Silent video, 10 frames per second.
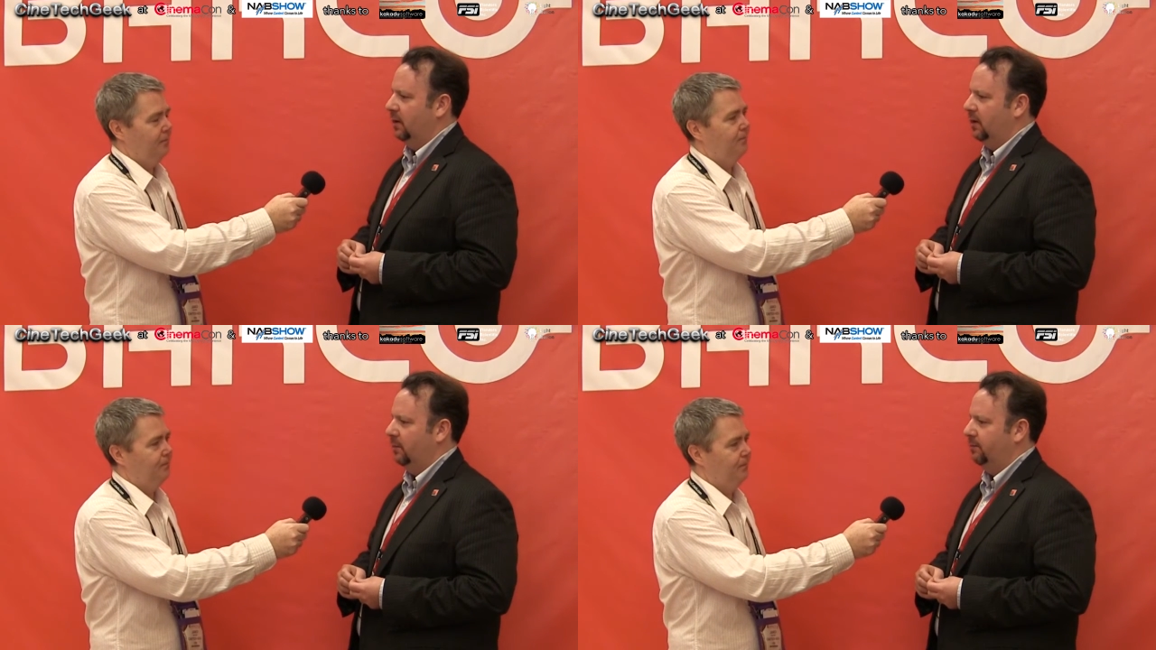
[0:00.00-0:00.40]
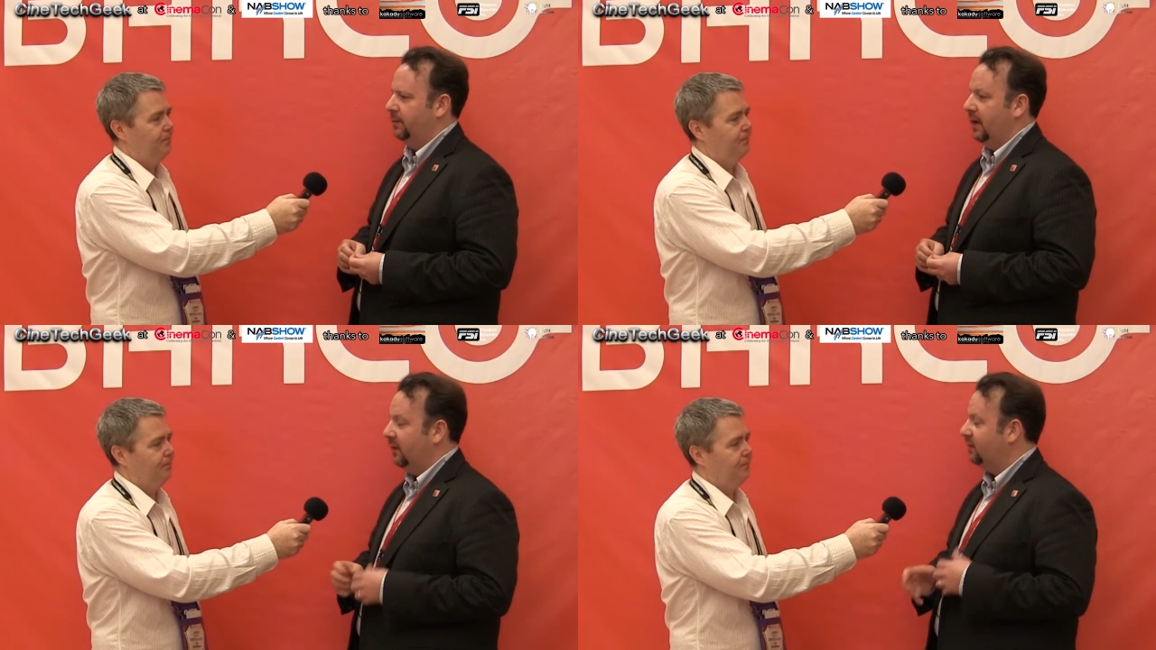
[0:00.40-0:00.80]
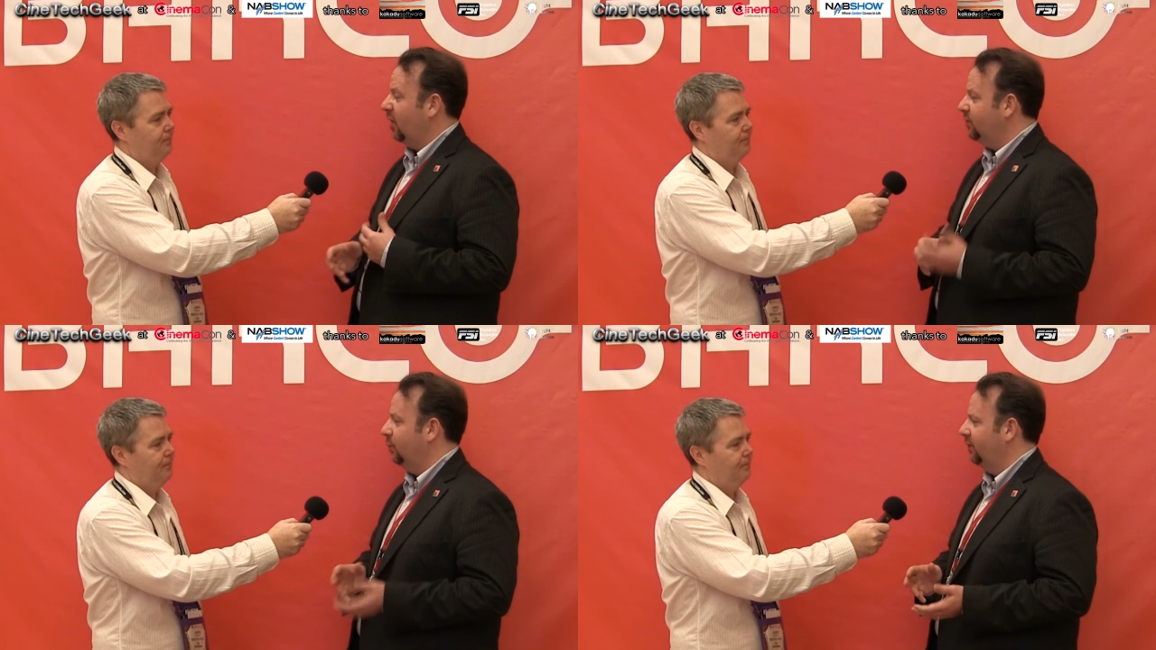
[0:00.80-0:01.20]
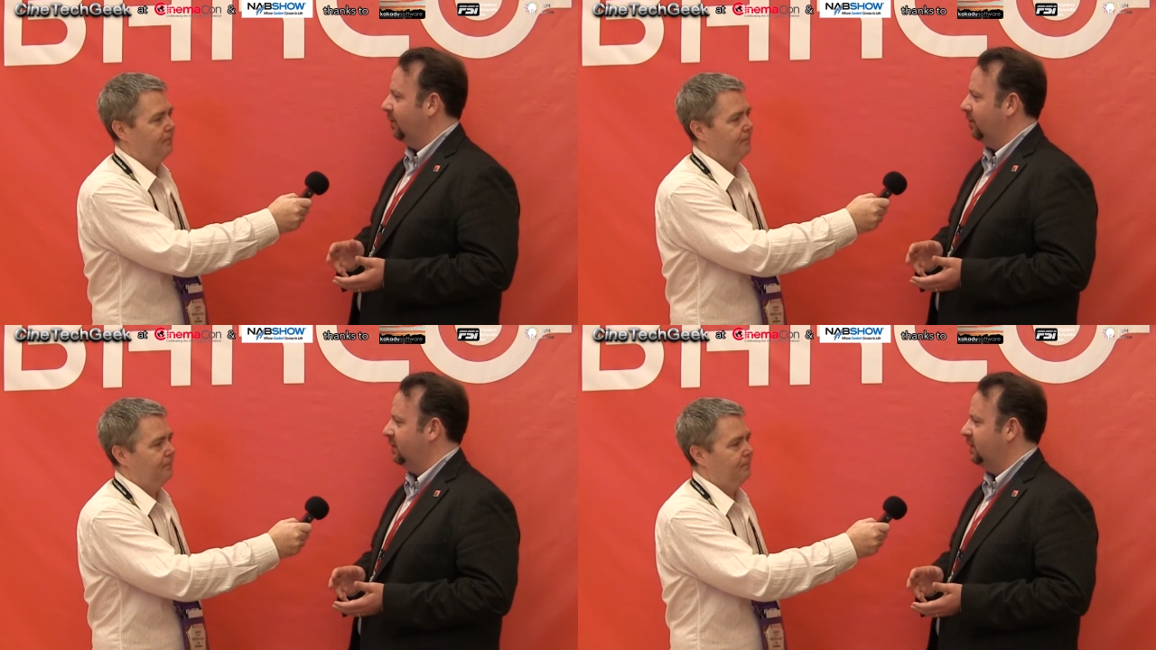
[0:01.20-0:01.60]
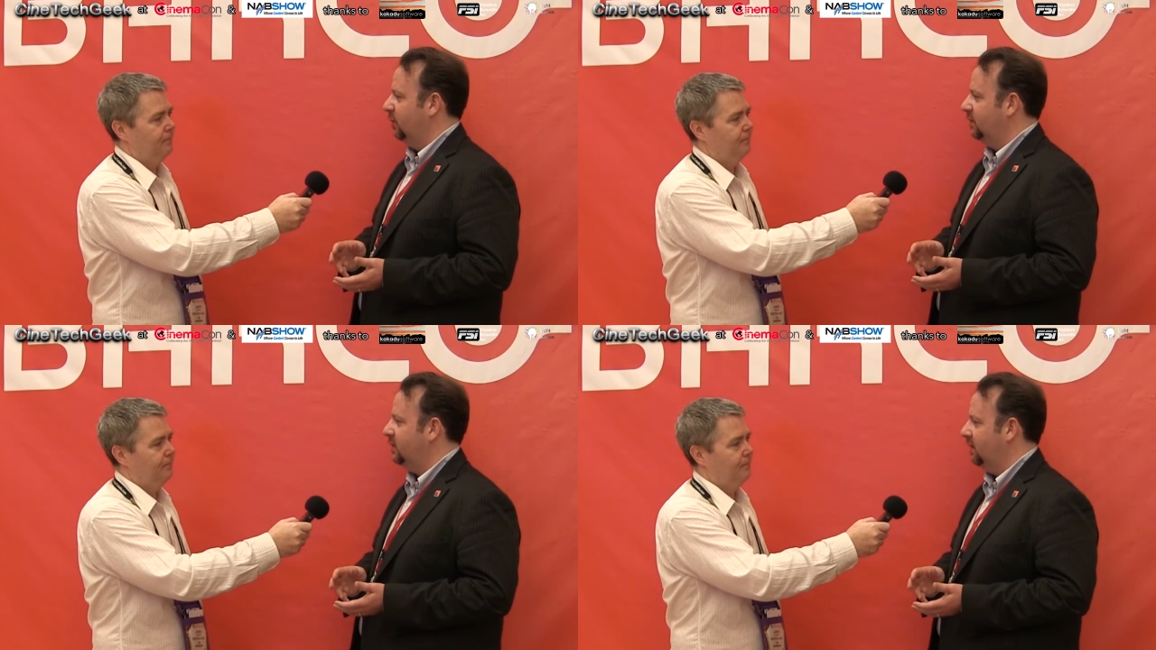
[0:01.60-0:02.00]
Speaker 1: Um, and that's also where some of the
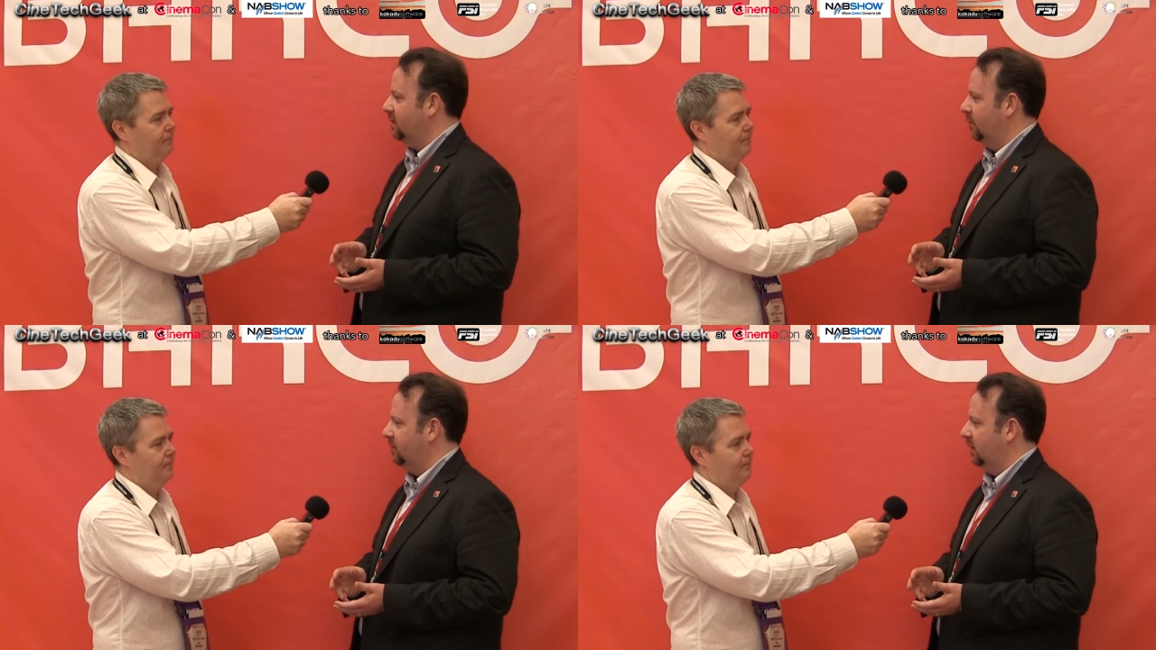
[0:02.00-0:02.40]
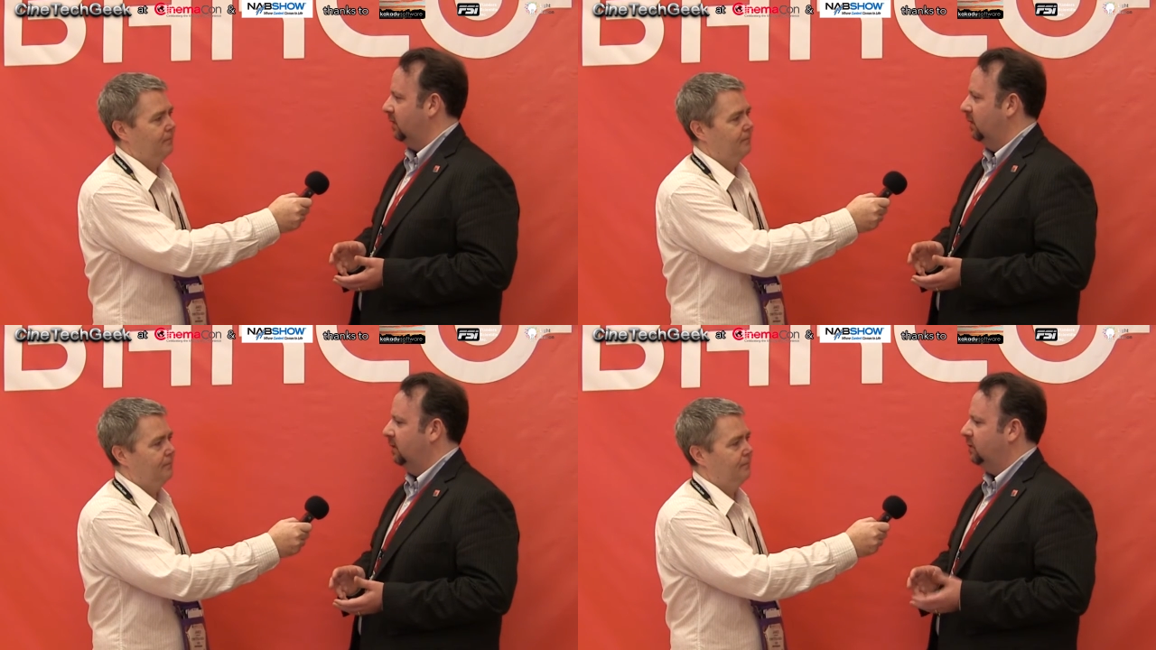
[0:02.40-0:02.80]
secret sauce comes in.